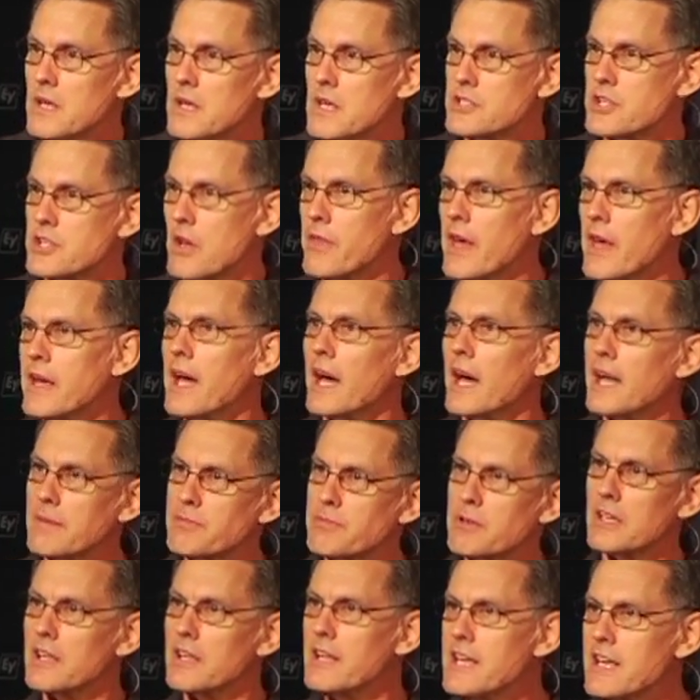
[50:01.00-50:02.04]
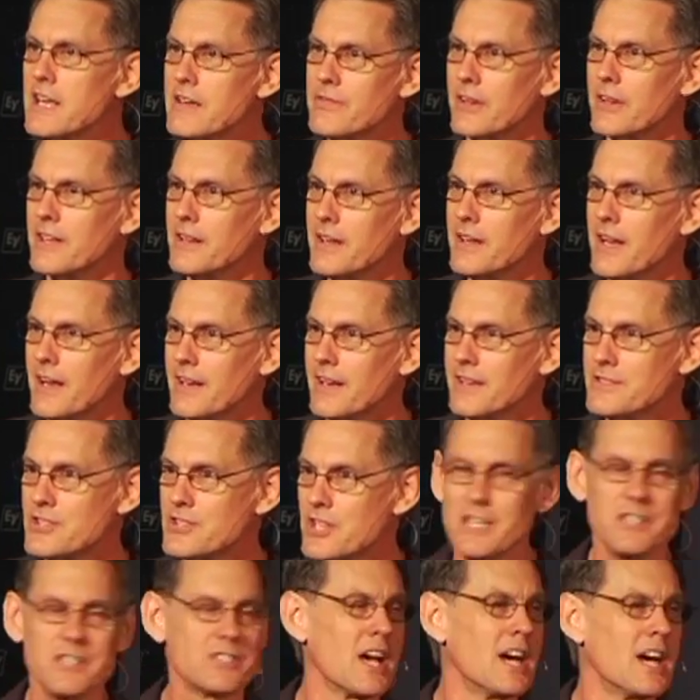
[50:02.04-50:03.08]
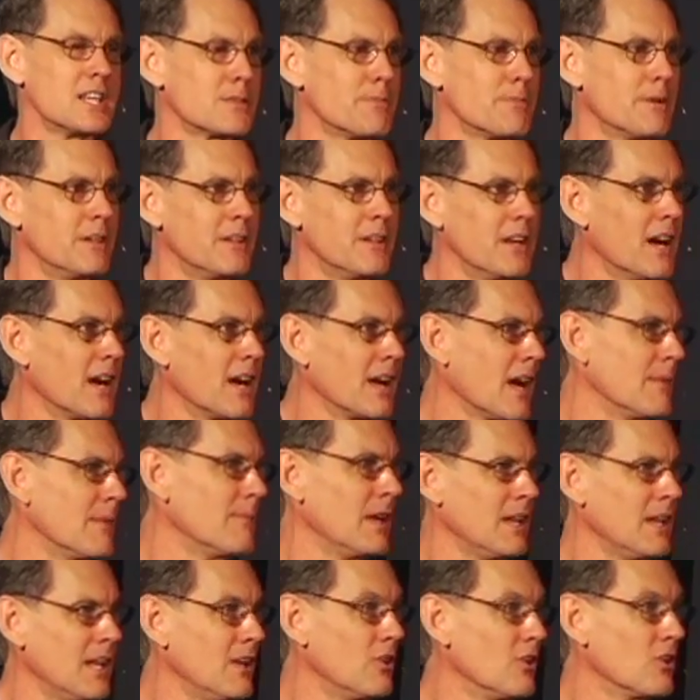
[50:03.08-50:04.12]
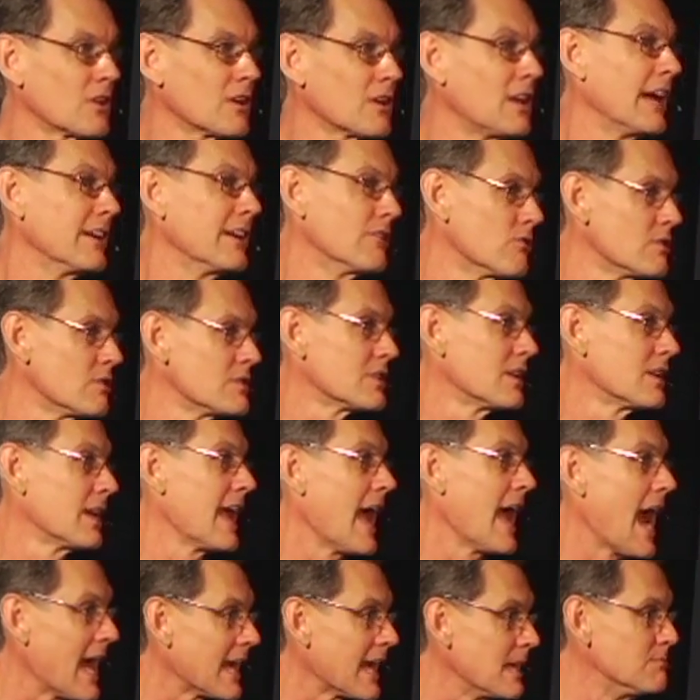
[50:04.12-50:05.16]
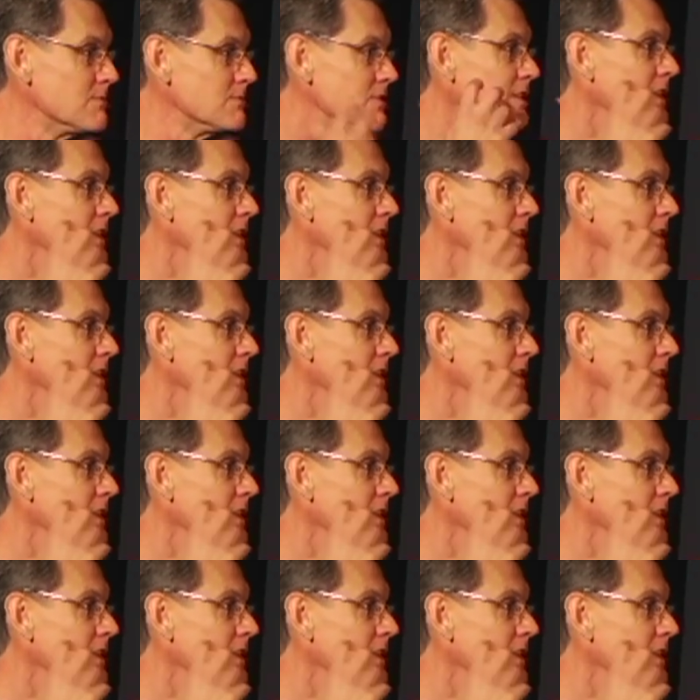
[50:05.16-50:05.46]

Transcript: So they got up to leave, and Jean's husband, Doug, I mean, he looked like Grizzly Adams